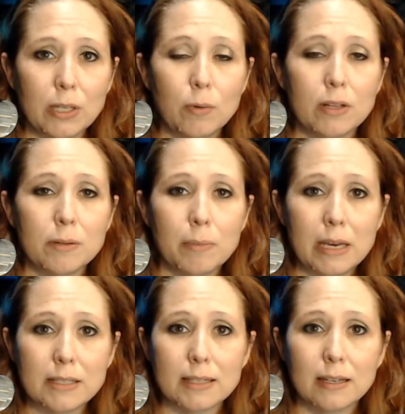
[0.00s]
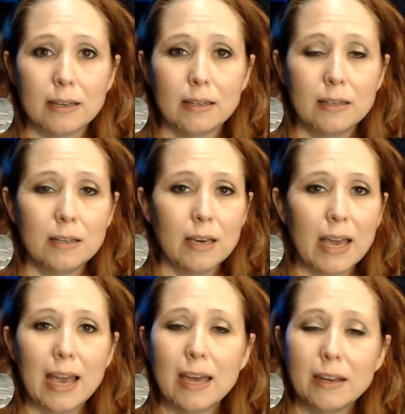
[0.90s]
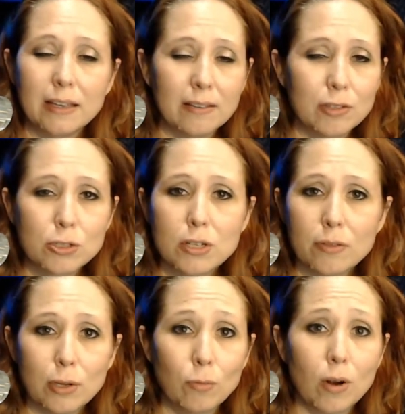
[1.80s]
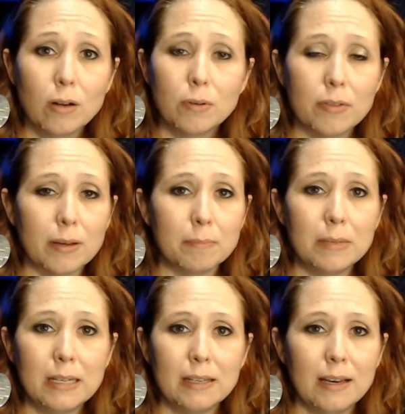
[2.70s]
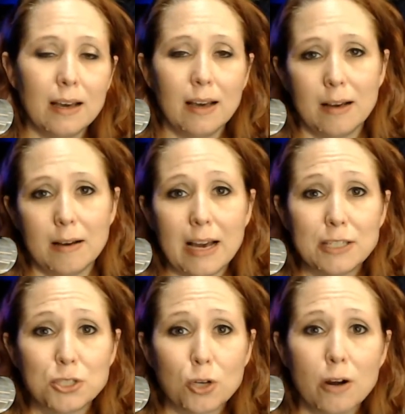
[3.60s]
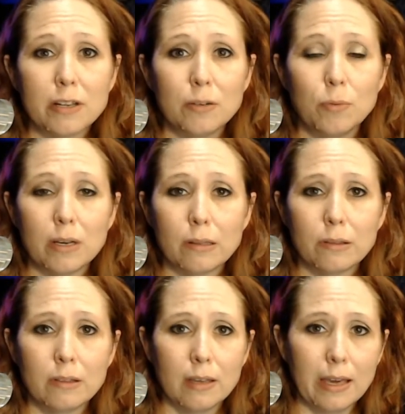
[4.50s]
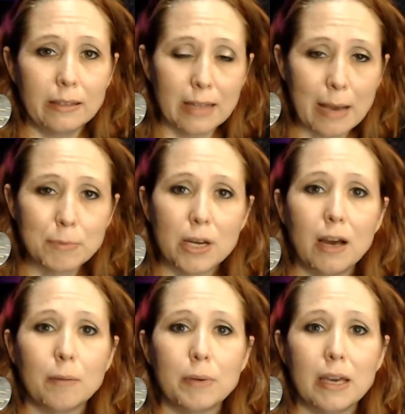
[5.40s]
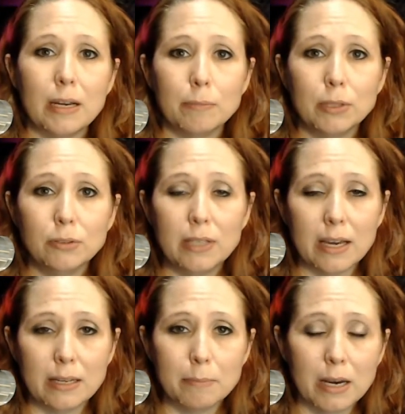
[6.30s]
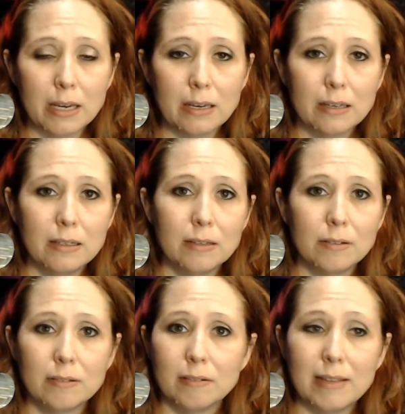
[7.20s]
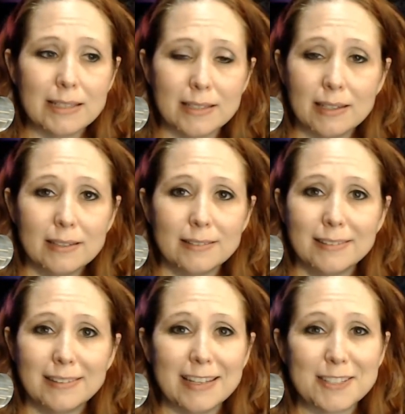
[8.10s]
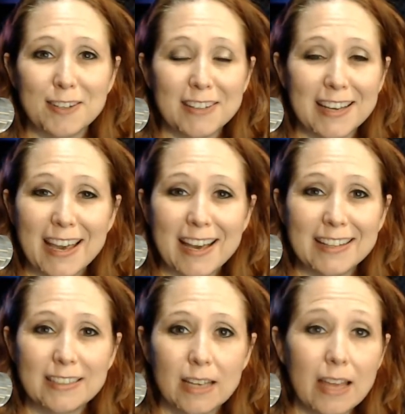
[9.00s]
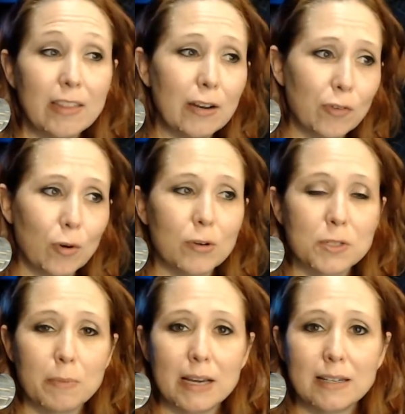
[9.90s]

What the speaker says: the basic. And there's nothing wrong with them. I started with a laptop and a Blue Yeti mic. And that's it. That's all I had. And then, of course, my